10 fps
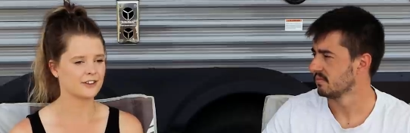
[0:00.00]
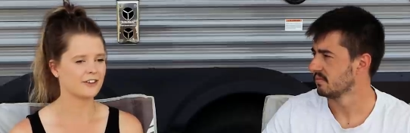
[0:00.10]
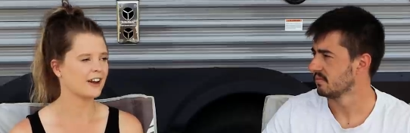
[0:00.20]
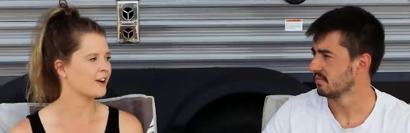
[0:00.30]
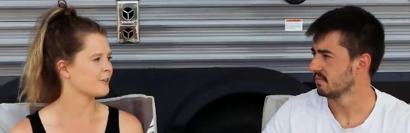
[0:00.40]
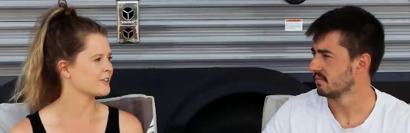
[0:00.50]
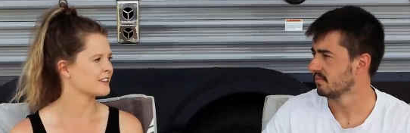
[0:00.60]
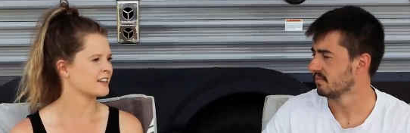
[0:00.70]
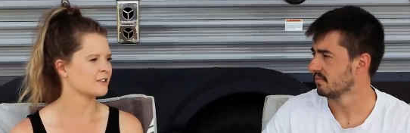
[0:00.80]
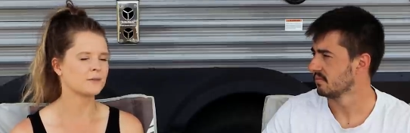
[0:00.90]
Speaker 1: on the ground
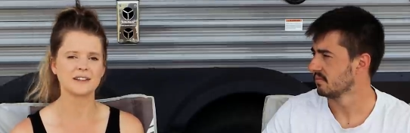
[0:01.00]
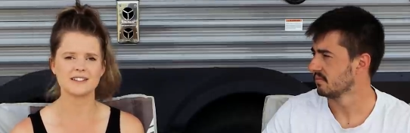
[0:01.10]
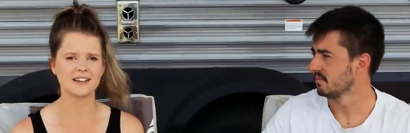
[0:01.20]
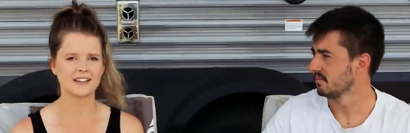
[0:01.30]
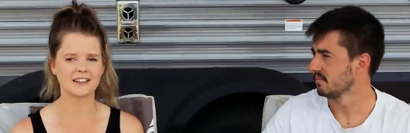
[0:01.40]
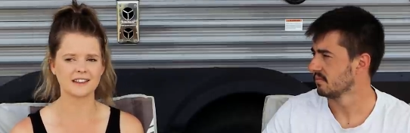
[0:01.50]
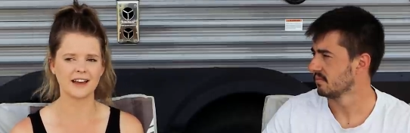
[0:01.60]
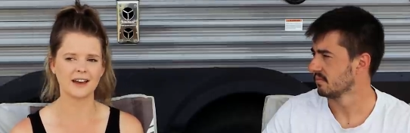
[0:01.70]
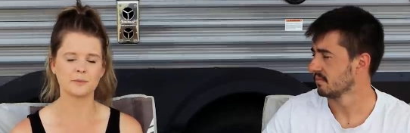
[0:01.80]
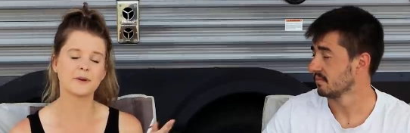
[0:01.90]
and then only taking
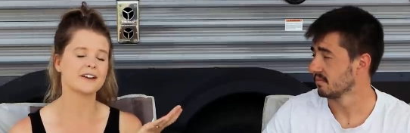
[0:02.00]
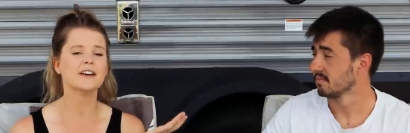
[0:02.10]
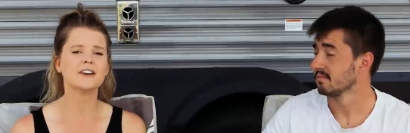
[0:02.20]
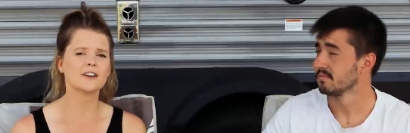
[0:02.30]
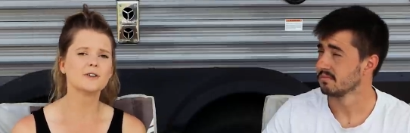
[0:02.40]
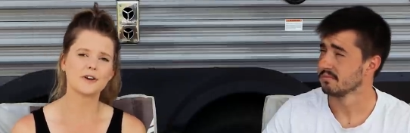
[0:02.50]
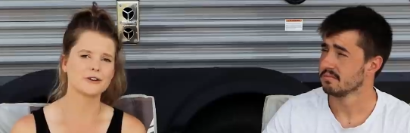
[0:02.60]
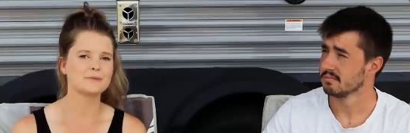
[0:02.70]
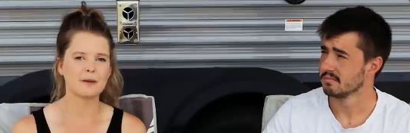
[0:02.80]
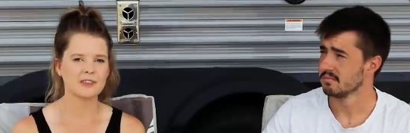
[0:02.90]
that. But who
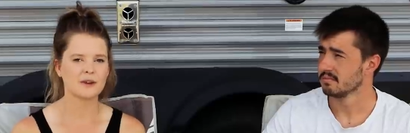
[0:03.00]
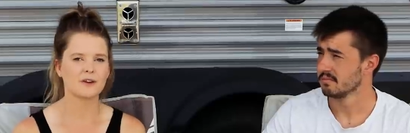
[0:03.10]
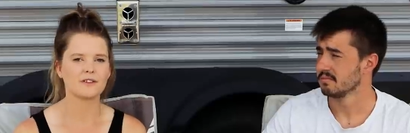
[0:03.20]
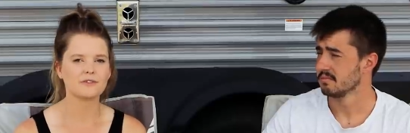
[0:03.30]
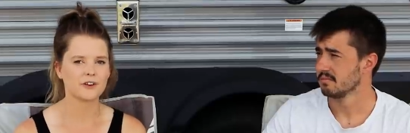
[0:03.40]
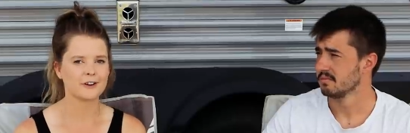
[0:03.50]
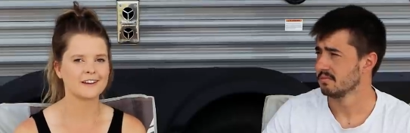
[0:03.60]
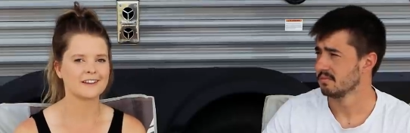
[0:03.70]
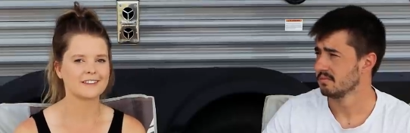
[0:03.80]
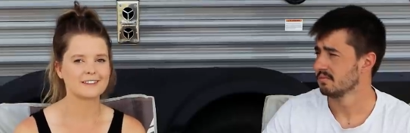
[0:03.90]
knows, maybe they were on foot
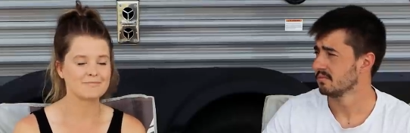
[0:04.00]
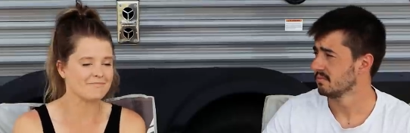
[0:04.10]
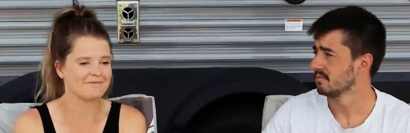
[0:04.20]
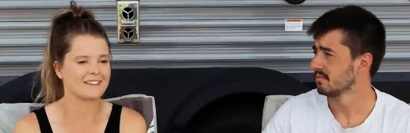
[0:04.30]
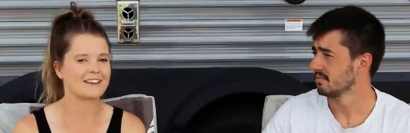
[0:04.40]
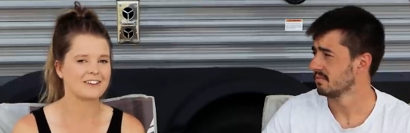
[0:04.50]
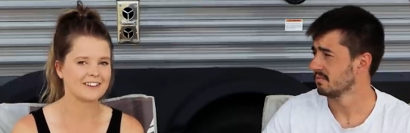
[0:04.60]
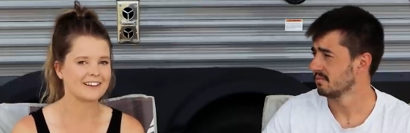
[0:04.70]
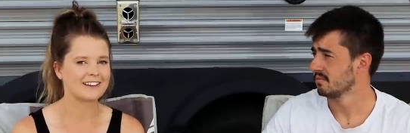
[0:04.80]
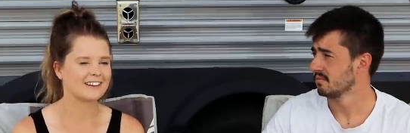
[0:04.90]
and they
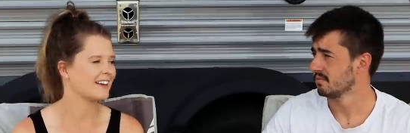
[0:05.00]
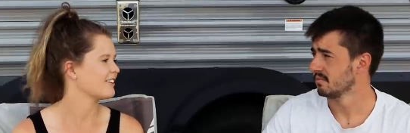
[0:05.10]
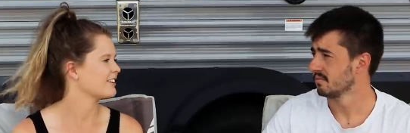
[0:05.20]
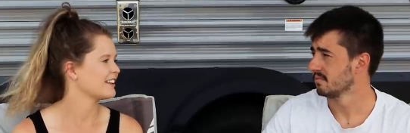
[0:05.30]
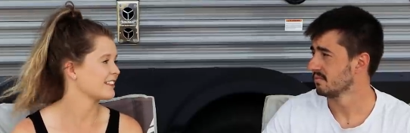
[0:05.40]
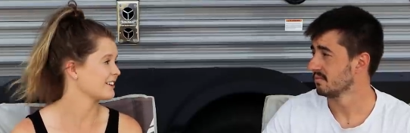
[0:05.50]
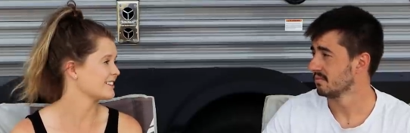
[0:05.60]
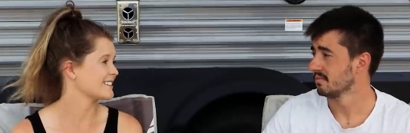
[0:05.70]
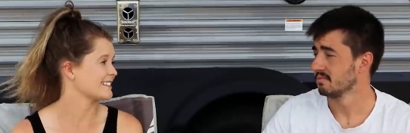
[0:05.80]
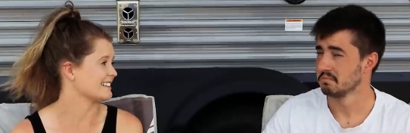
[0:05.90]
couldn't carry anything
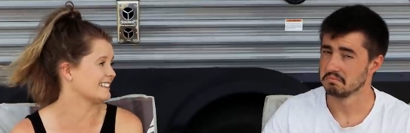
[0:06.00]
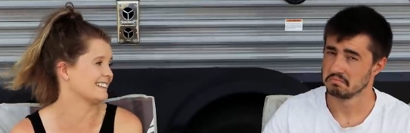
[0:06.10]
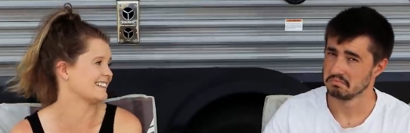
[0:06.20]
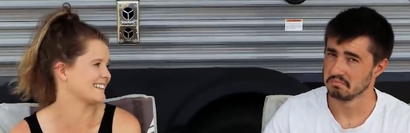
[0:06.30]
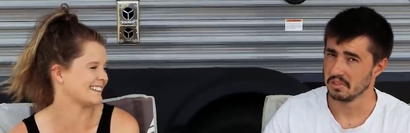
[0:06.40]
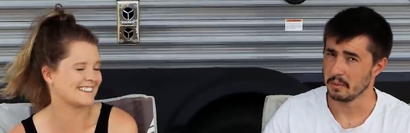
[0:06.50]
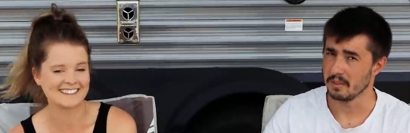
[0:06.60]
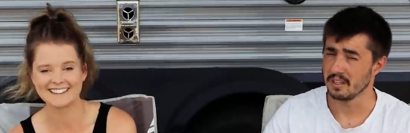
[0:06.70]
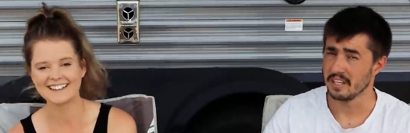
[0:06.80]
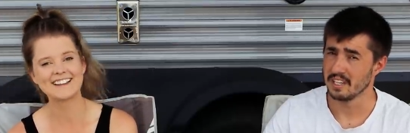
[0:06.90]
Speaker 2: else.
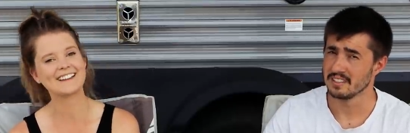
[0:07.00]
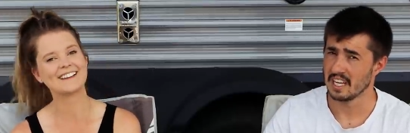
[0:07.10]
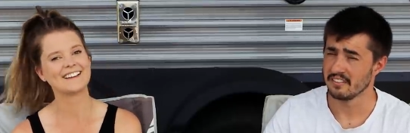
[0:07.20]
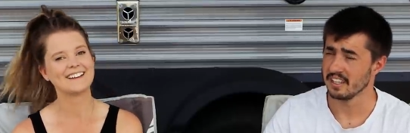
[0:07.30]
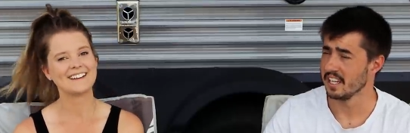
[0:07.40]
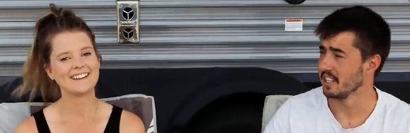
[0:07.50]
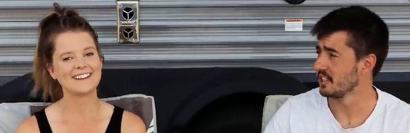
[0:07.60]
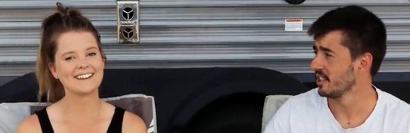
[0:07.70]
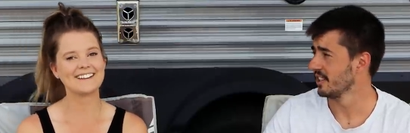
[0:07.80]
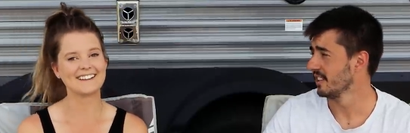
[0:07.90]
Maybe. It is a heavy
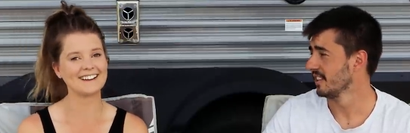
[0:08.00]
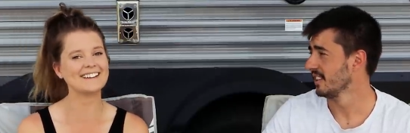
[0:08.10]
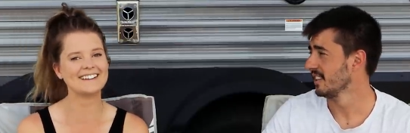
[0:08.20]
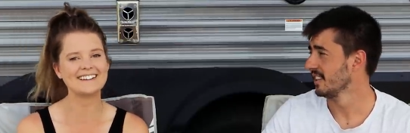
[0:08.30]
hitch.
Speaker 1: Yeah.